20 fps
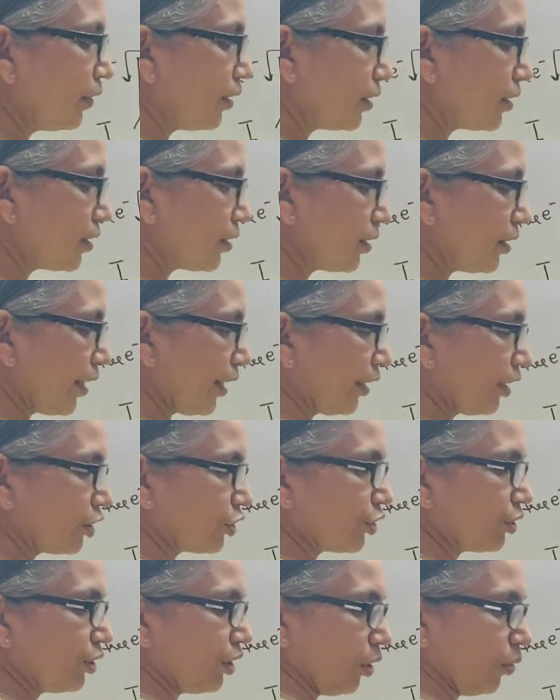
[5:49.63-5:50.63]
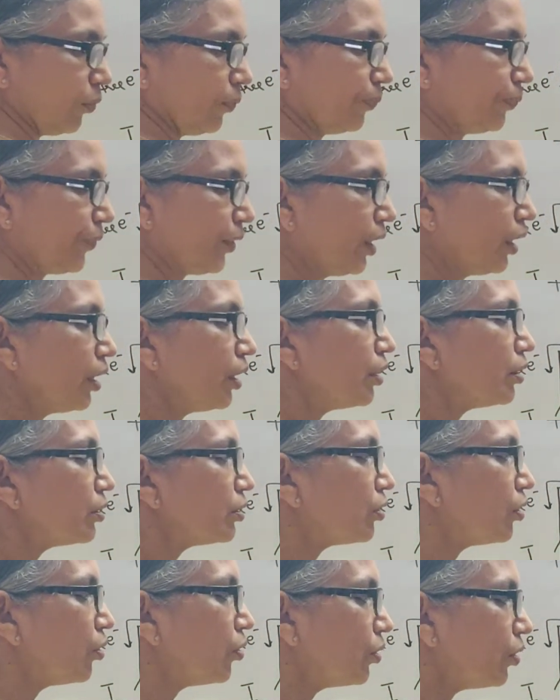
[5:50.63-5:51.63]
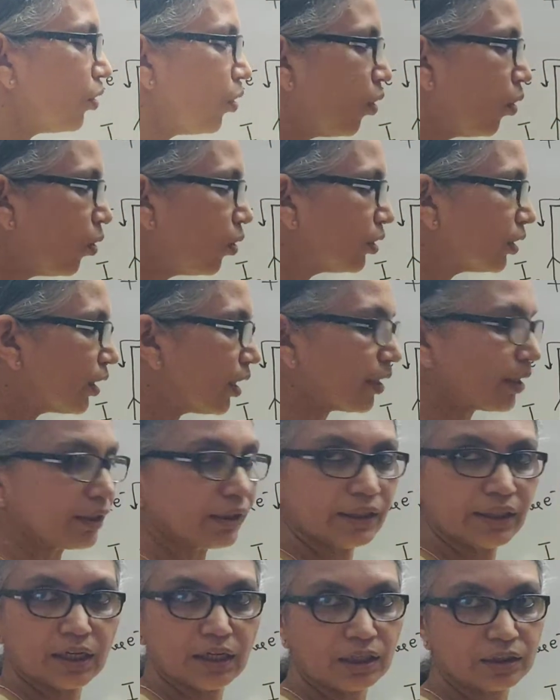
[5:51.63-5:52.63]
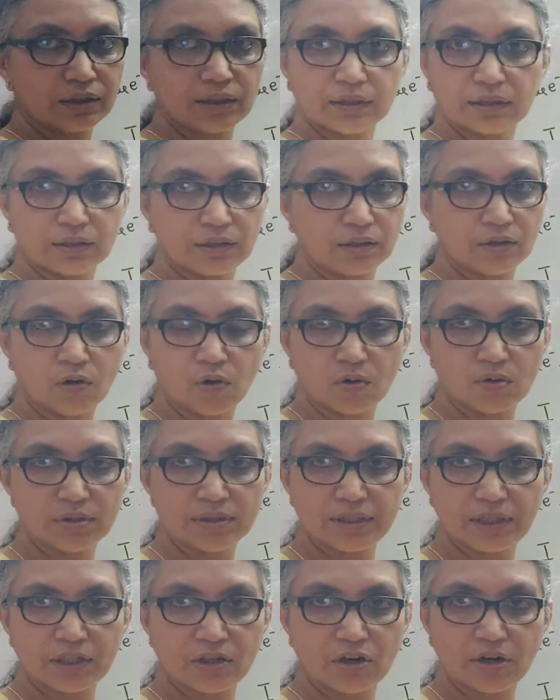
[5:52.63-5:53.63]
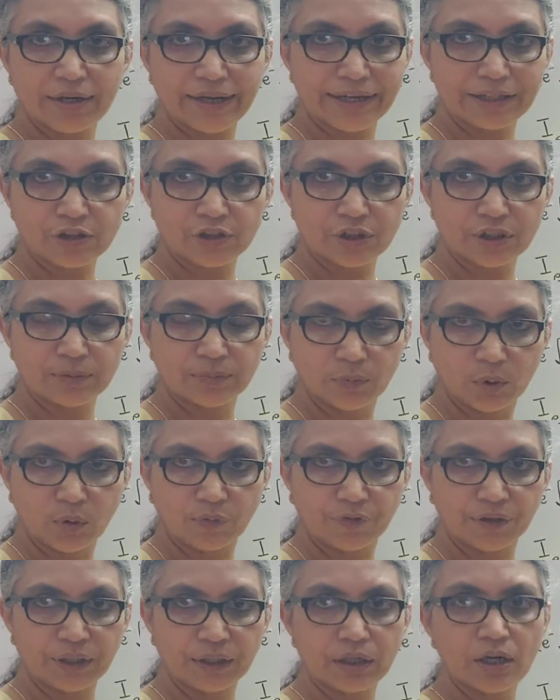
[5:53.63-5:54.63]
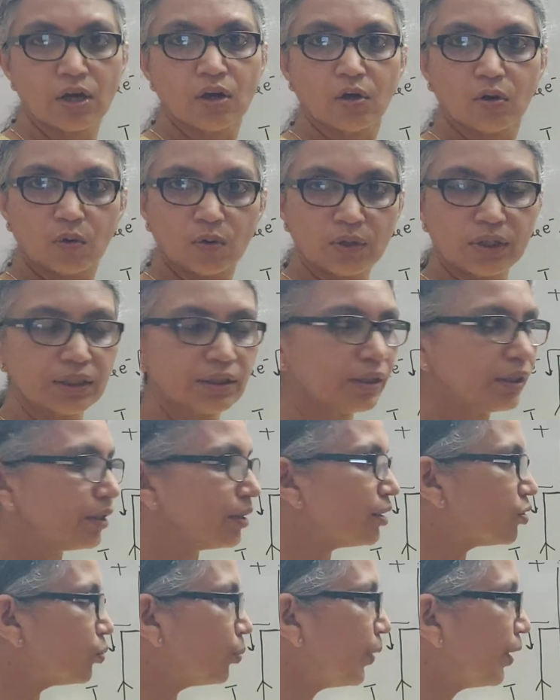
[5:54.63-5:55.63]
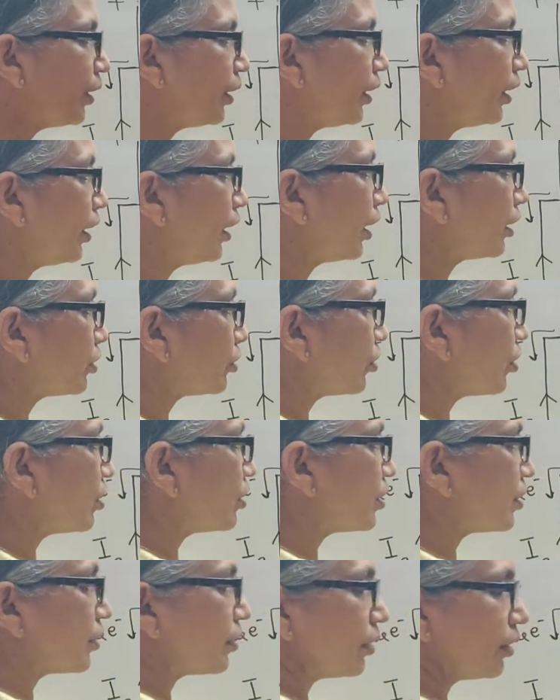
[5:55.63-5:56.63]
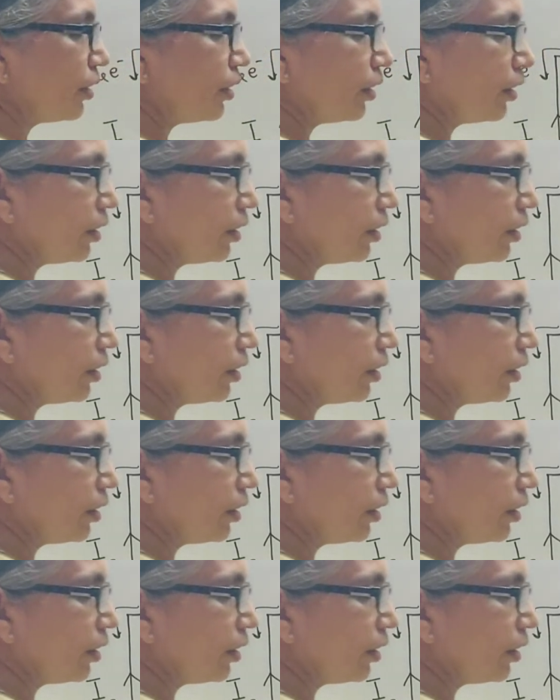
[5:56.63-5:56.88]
in this direction now. So hole current, the holes are not actually moving. Only thing is when electrons